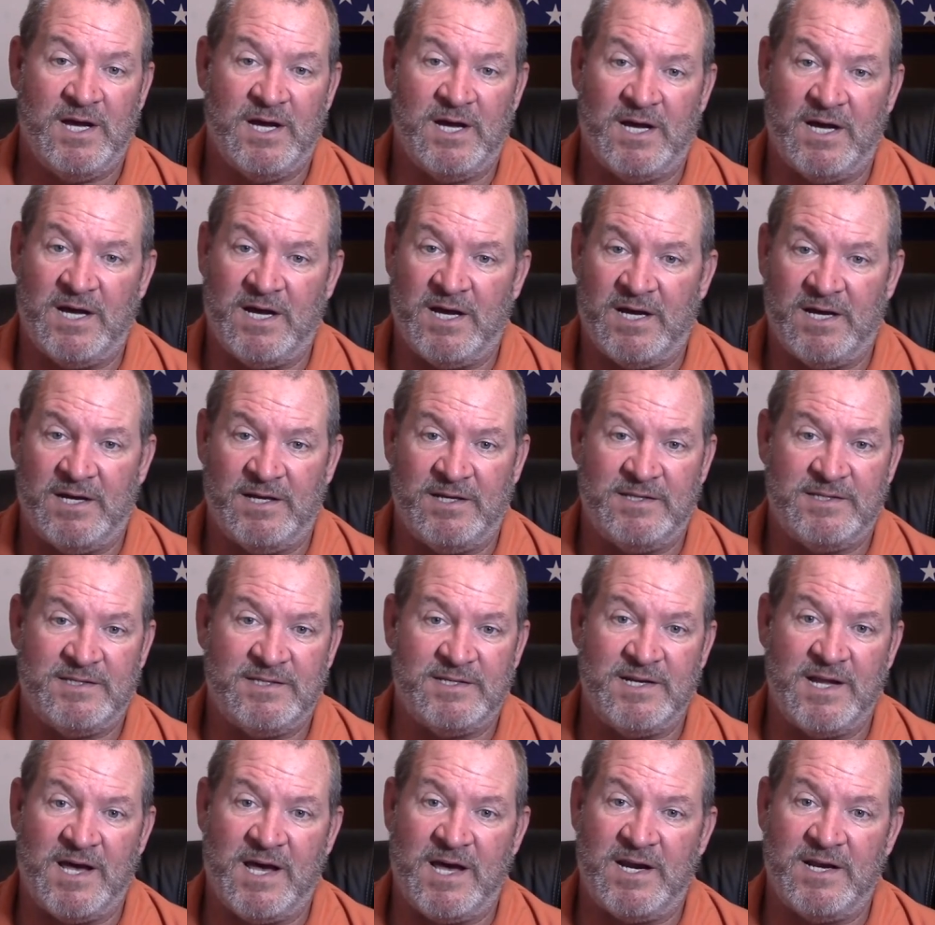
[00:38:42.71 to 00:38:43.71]
Uh,
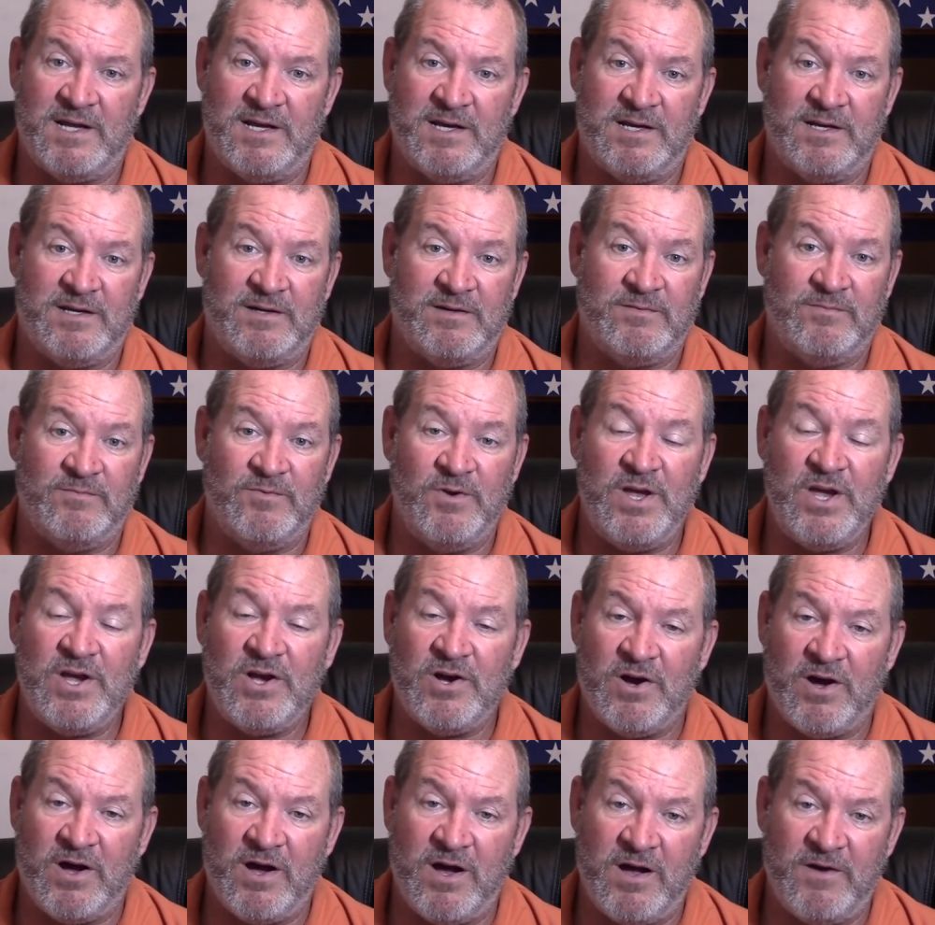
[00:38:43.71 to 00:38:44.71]
it's not a
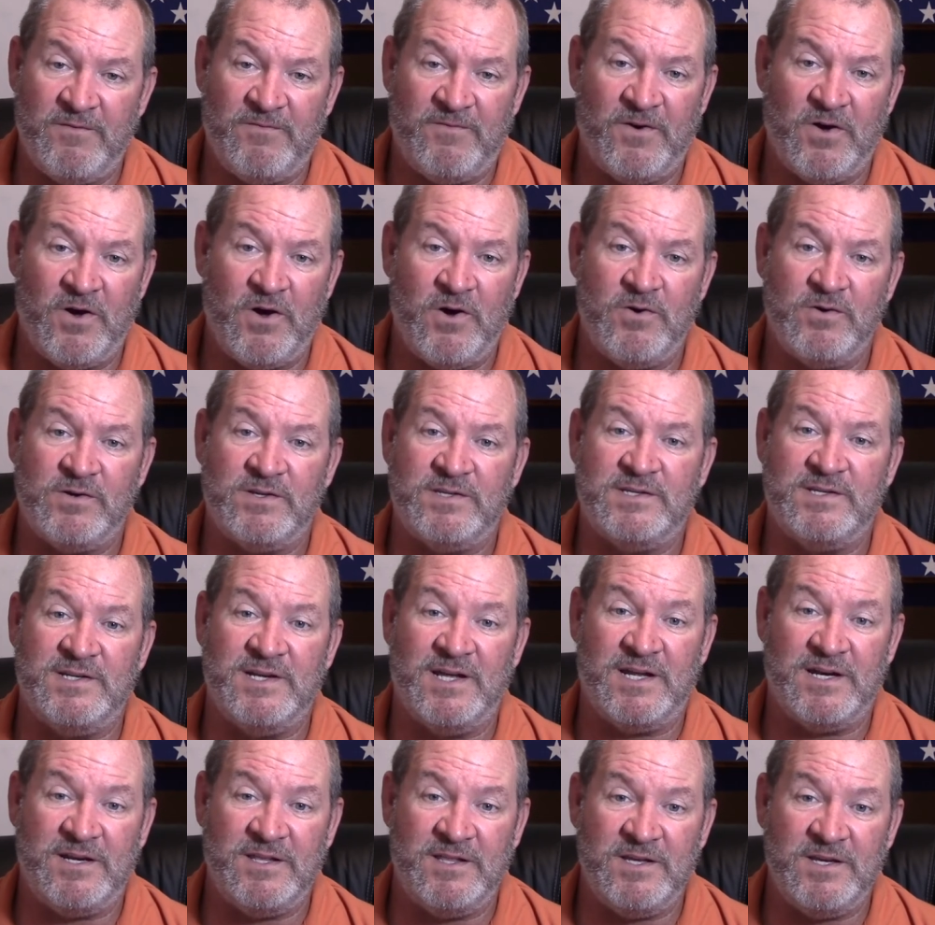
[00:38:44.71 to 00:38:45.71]
recall, folks.
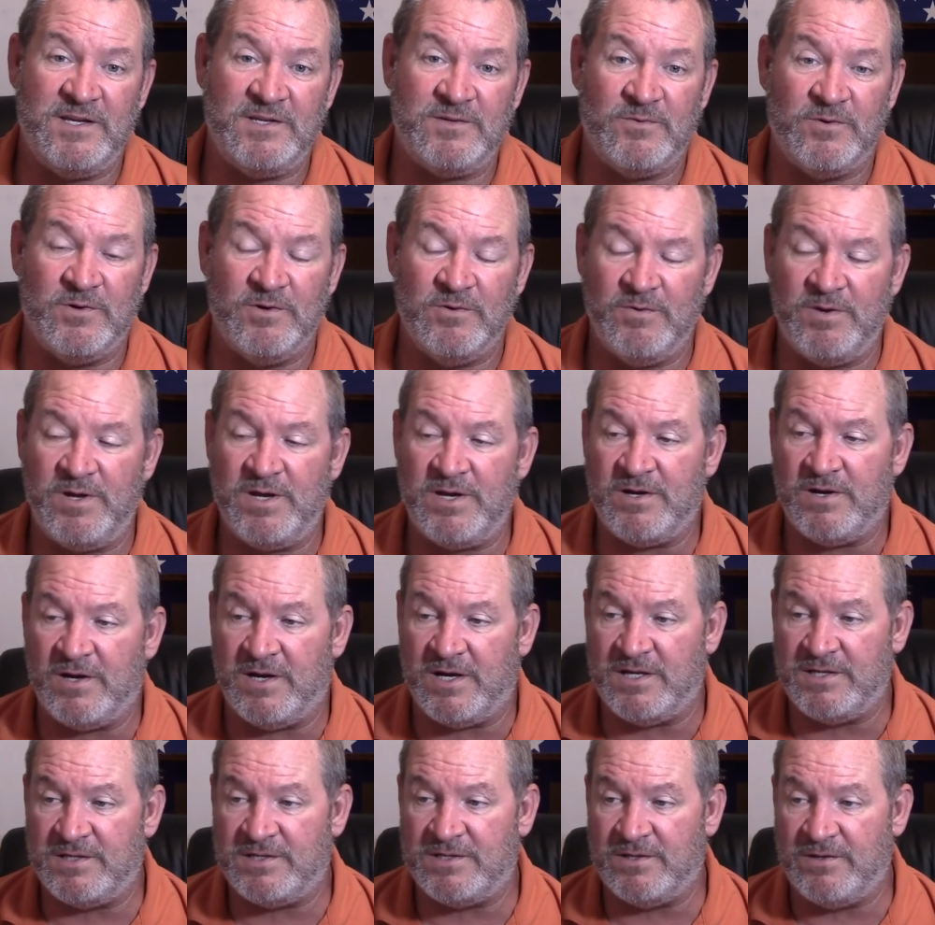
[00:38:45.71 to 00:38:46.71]
None of these were
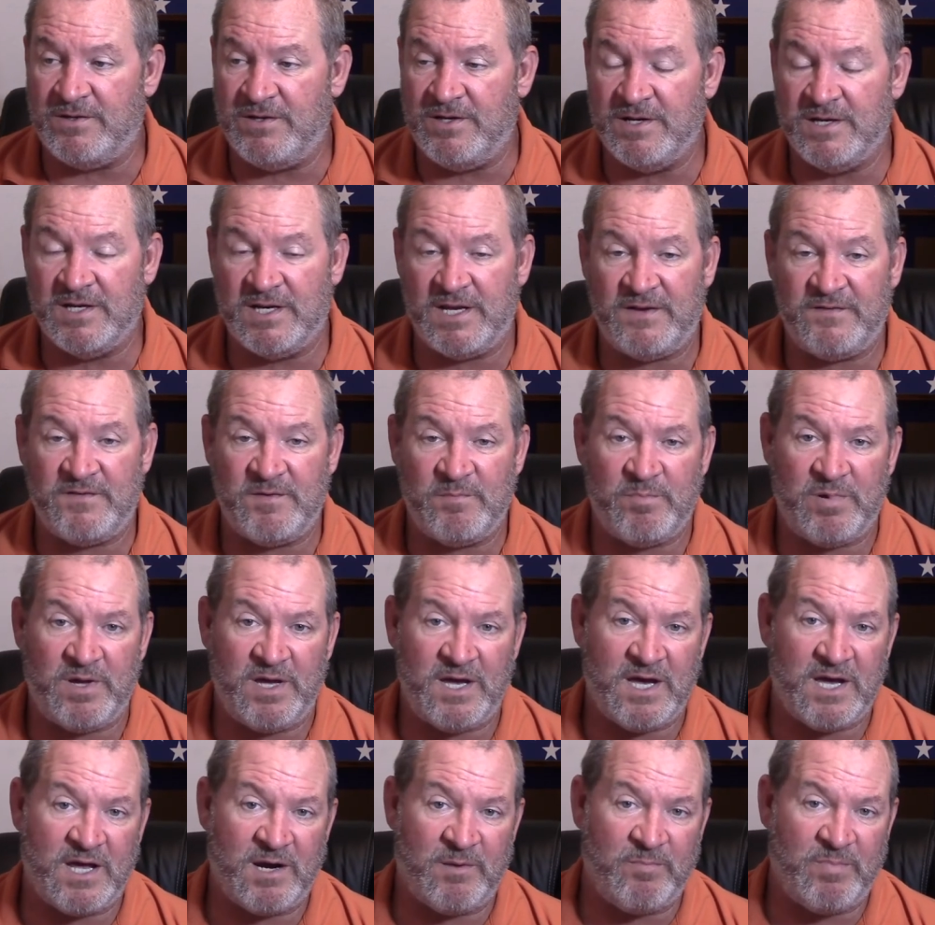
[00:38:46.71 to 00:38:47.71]
recalls, so you're going to have to
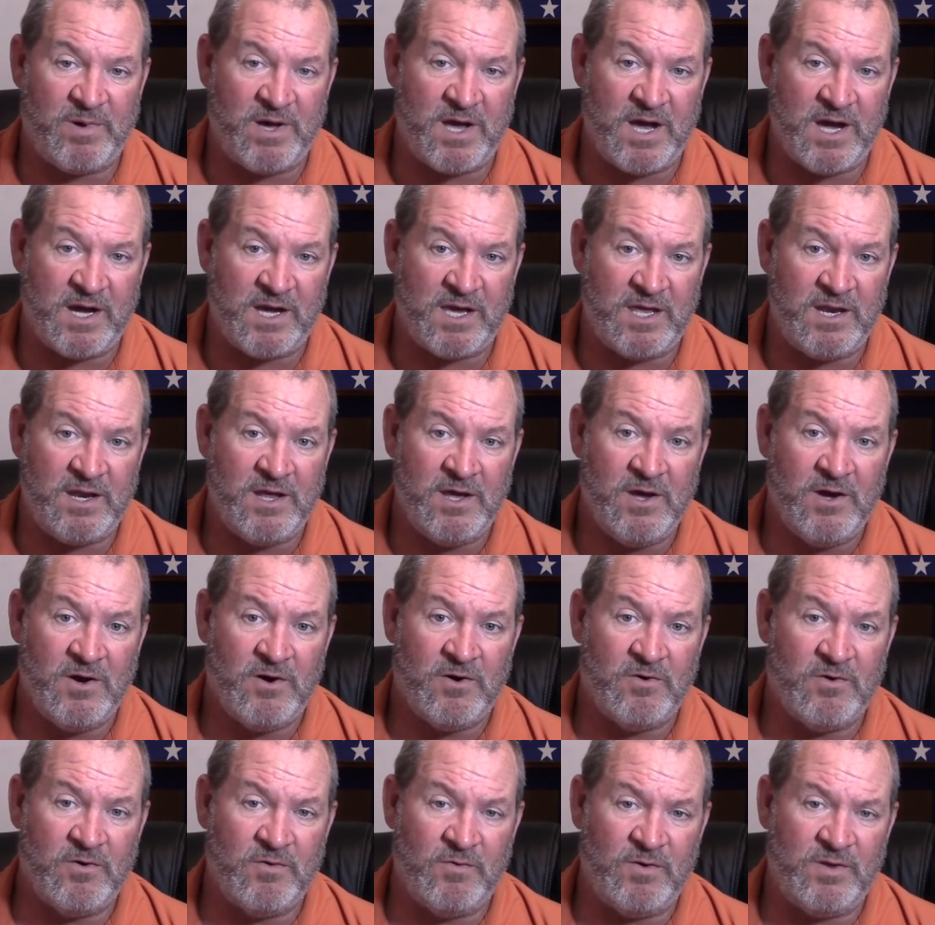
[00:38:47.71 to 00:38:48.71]
pay out of pocket,
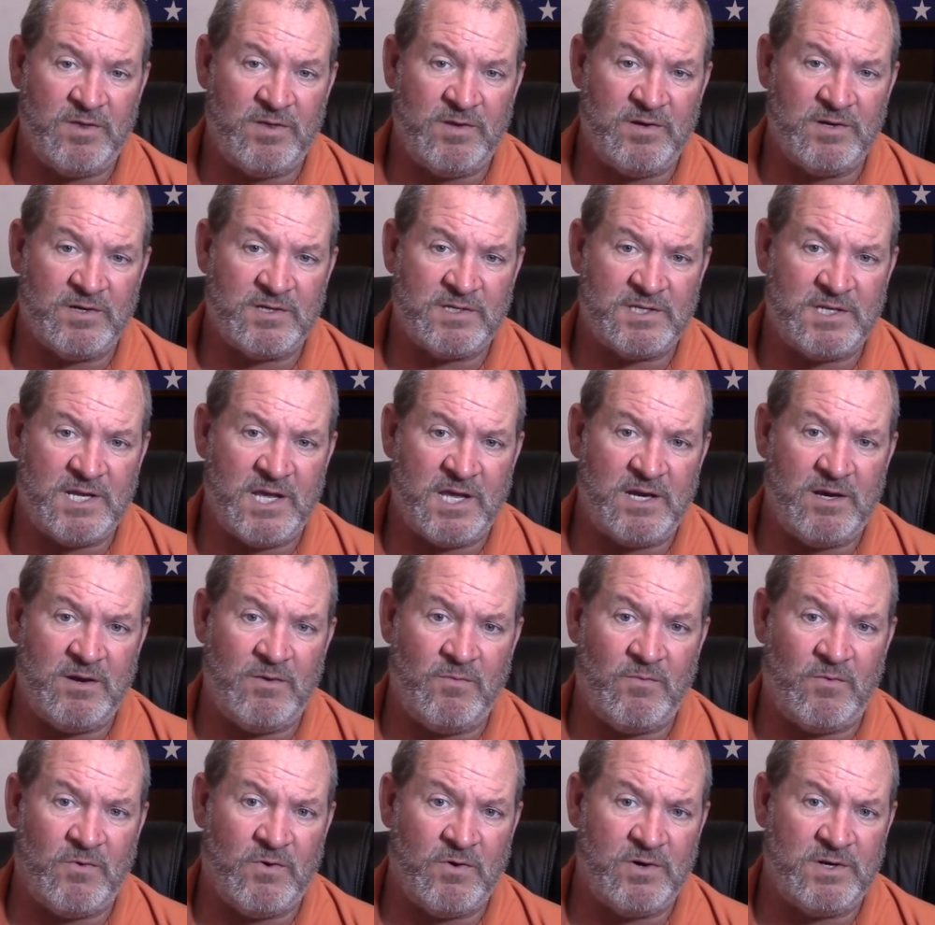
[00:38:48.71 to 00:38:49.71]
or with your
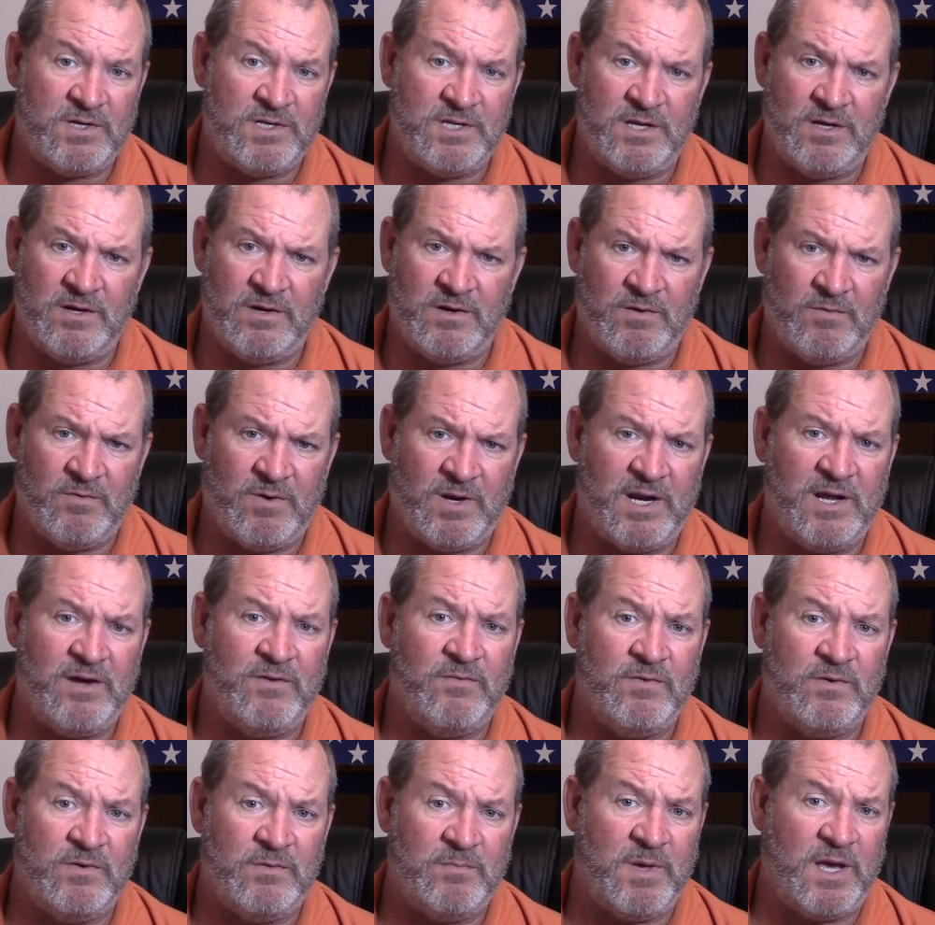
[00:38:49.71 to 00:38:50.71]
extended warranty or
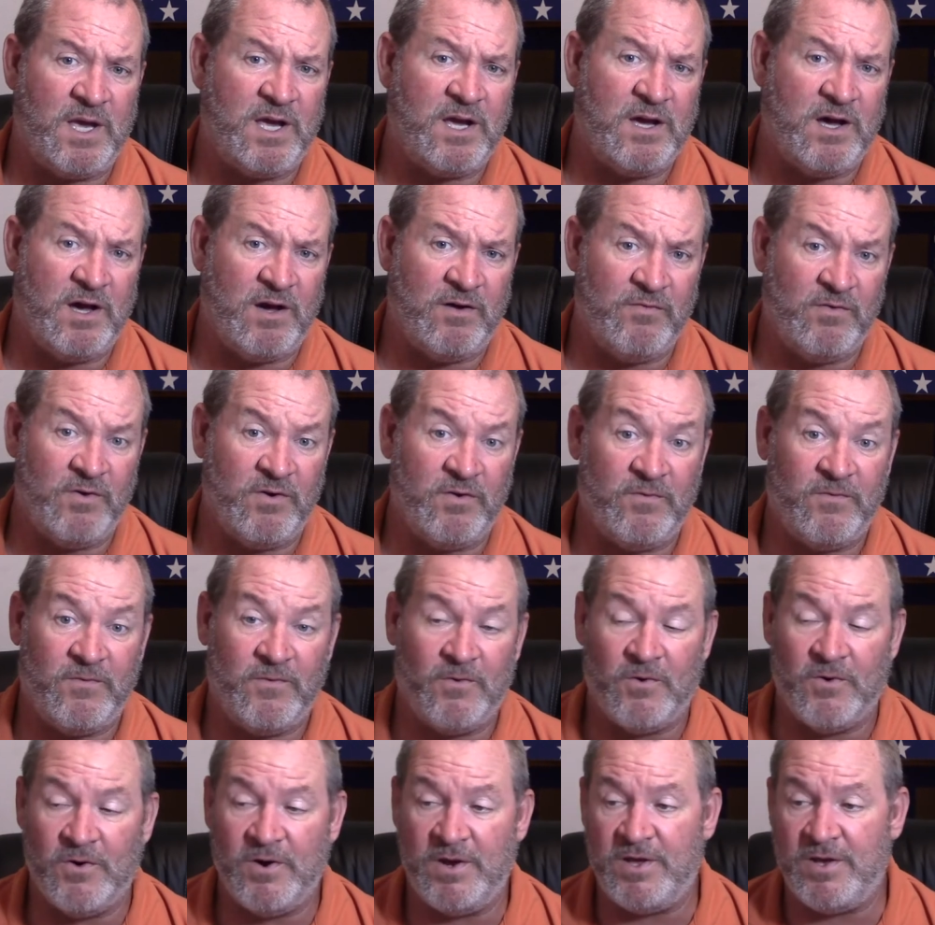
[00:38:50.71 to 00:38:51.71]
whatever may cover it
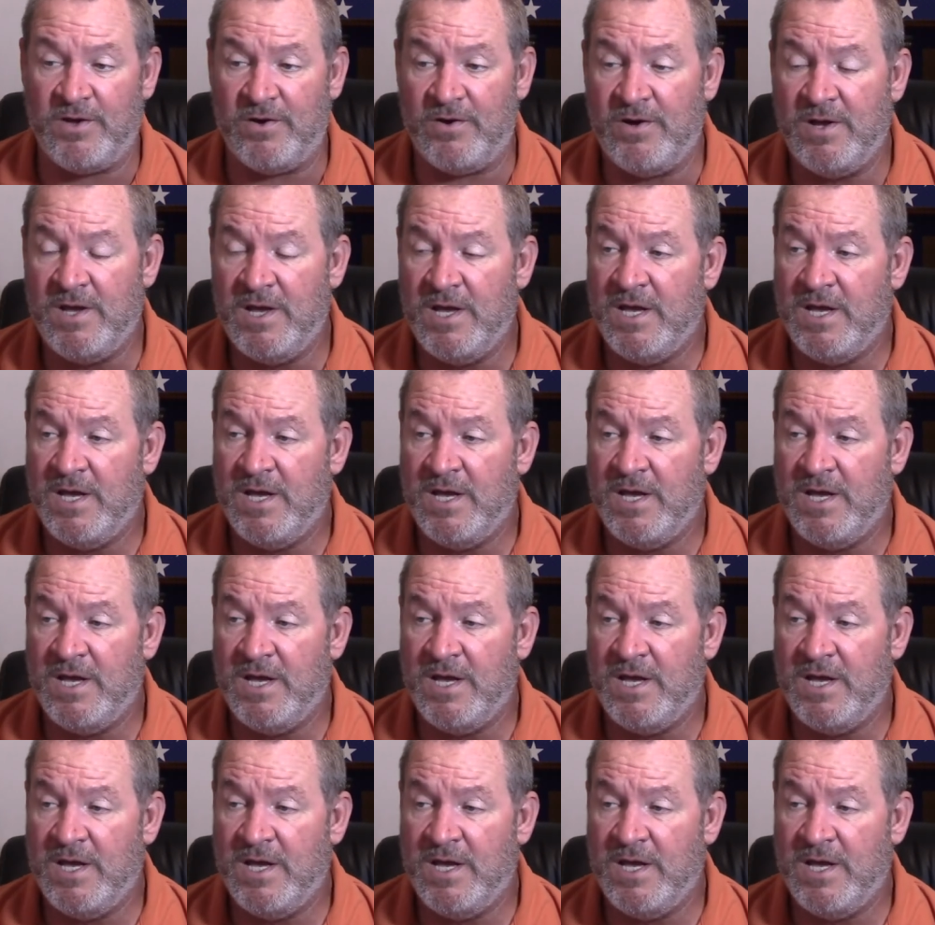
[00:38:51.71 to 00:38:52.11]
for you.